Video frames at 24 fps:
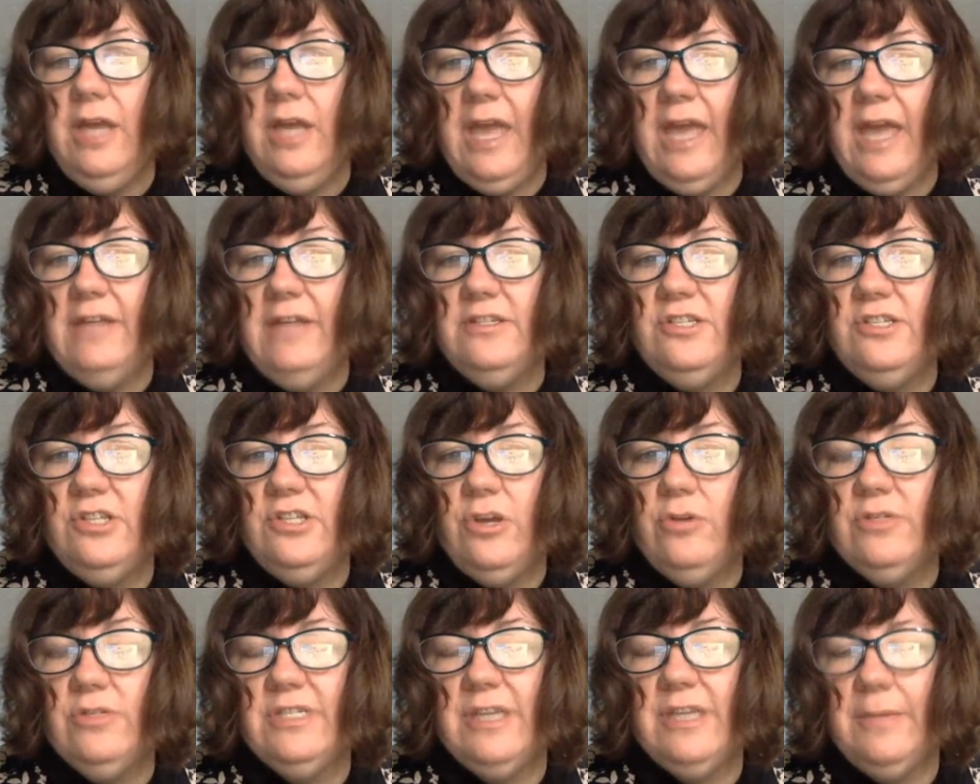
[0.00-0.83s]
And
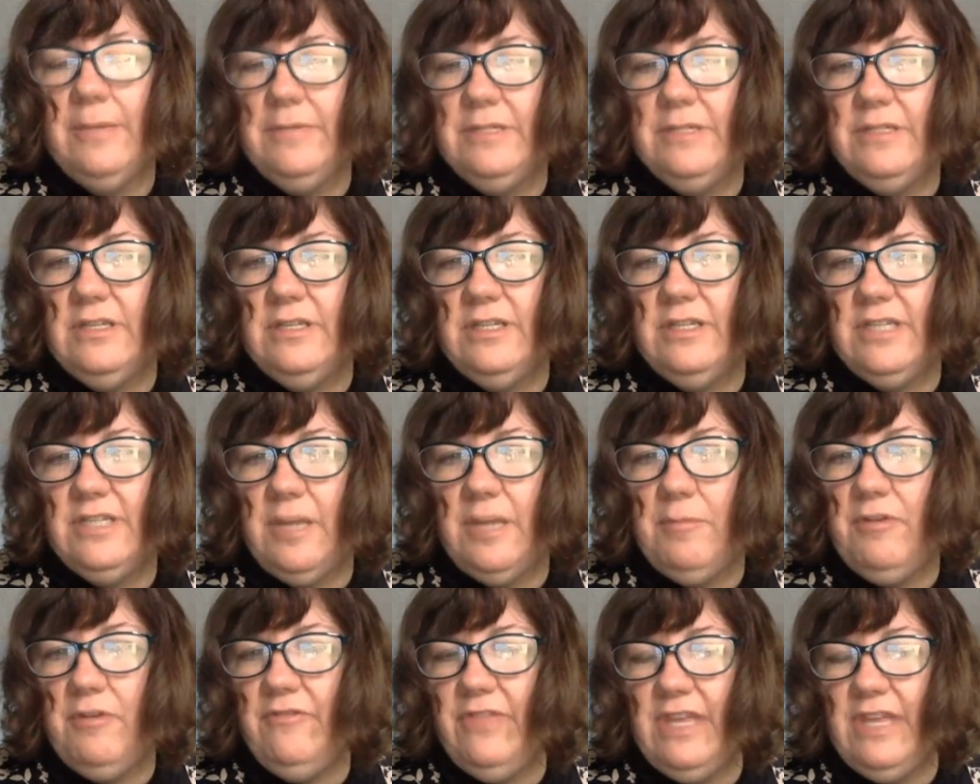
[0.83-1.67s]
so some
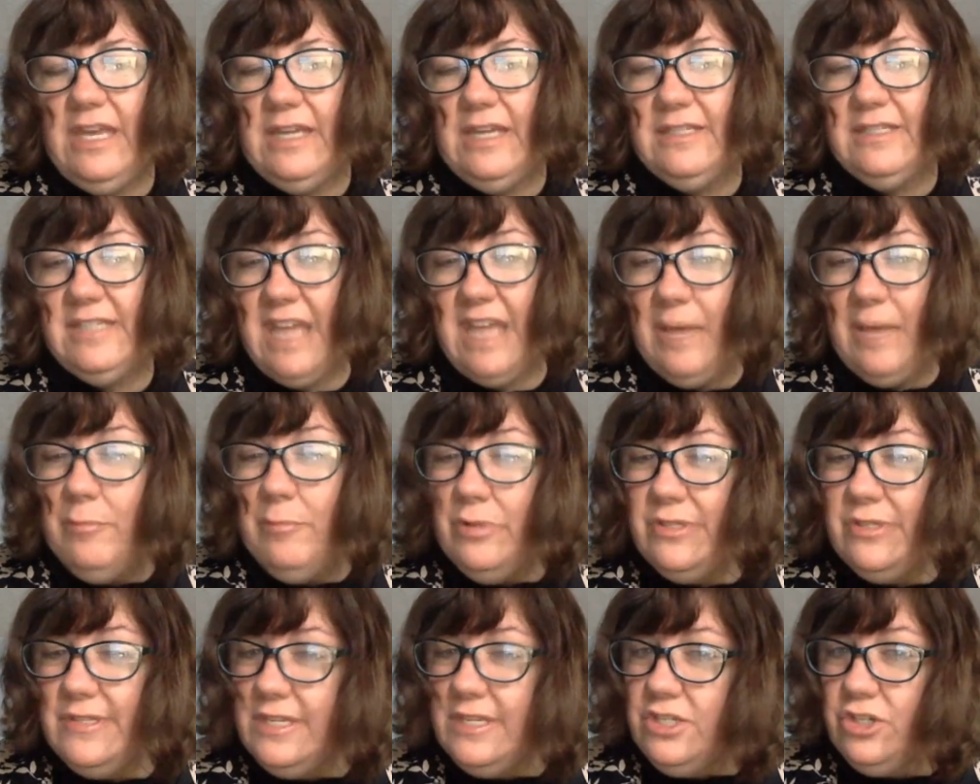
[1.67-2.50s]
of the
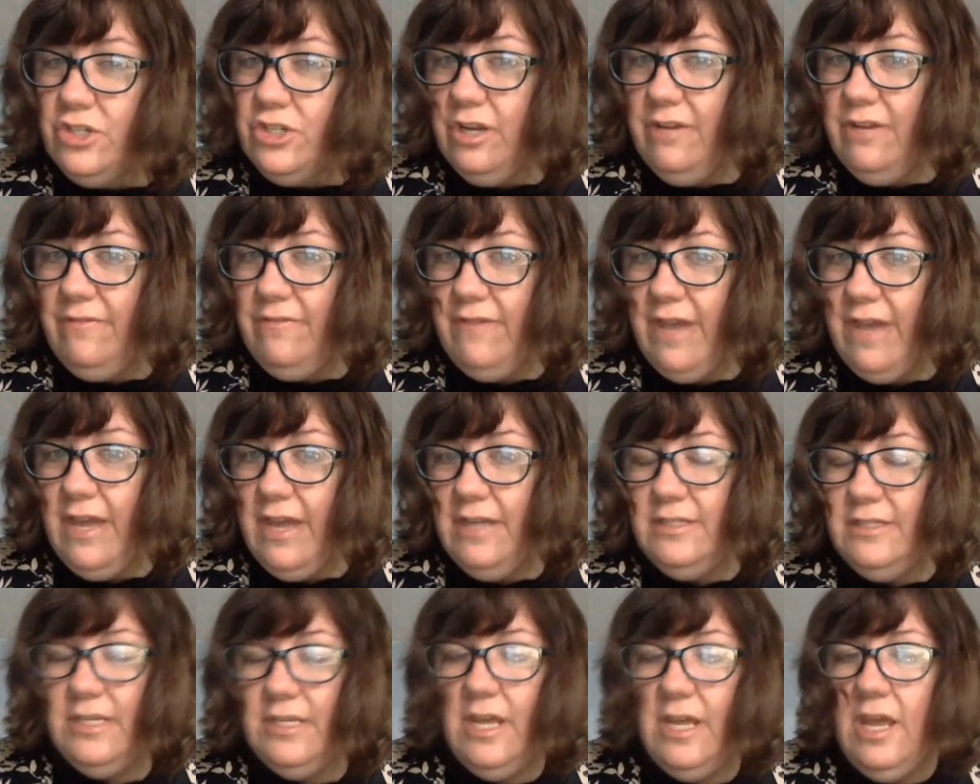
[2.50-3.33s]
examples that you're going to
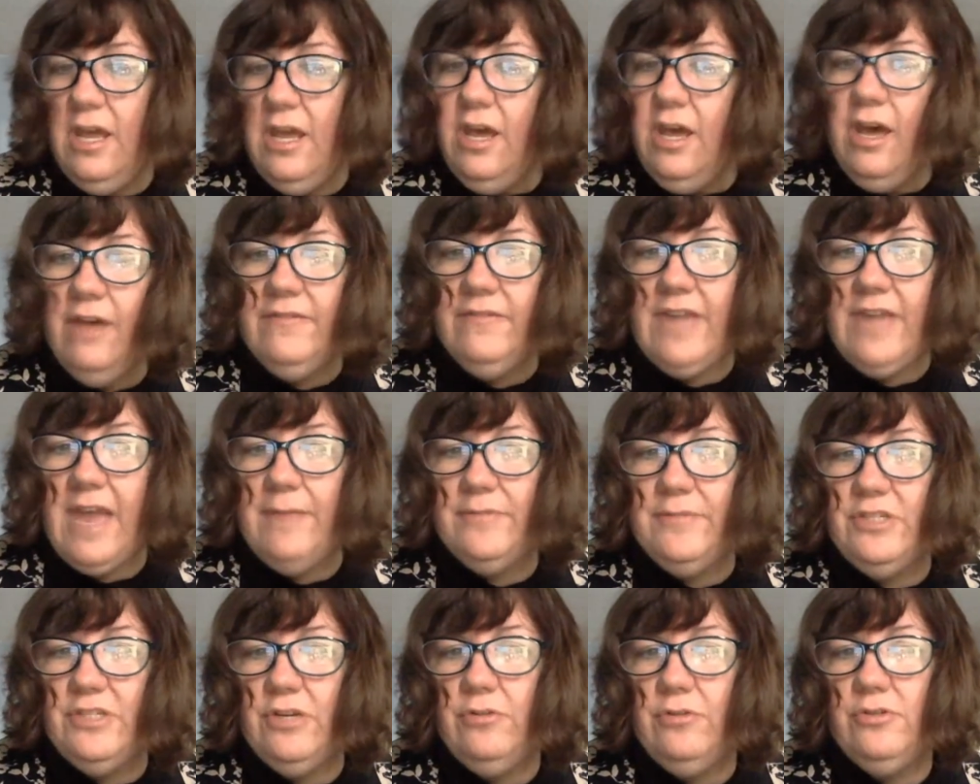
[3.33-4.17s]
find of
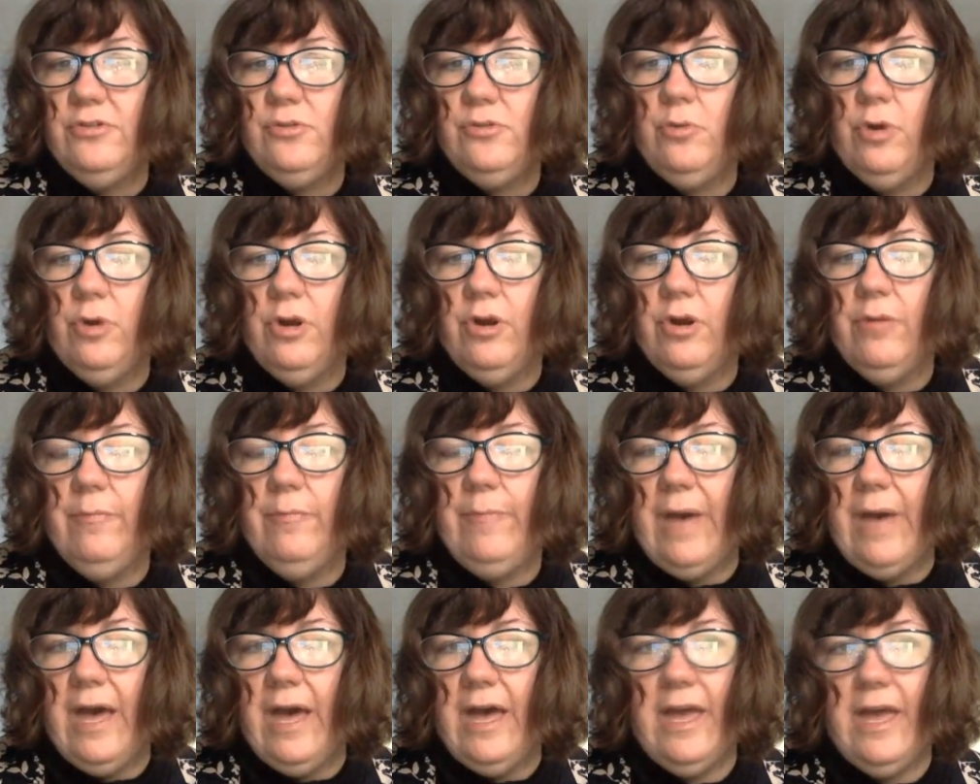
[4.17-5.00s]
capstones were
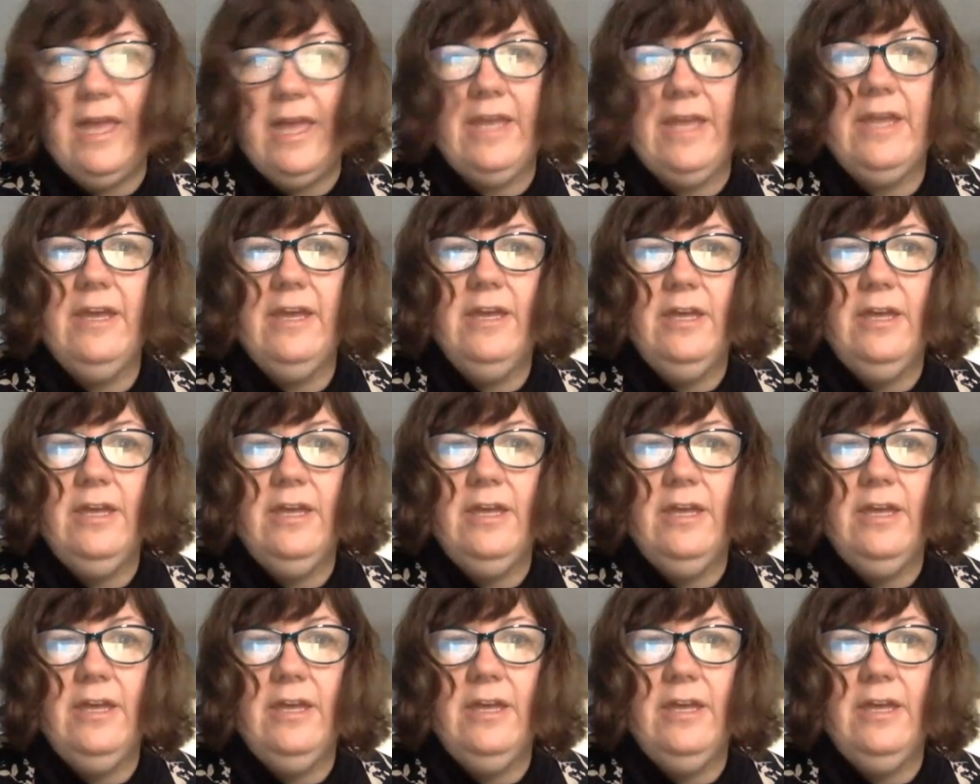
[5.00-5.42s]
by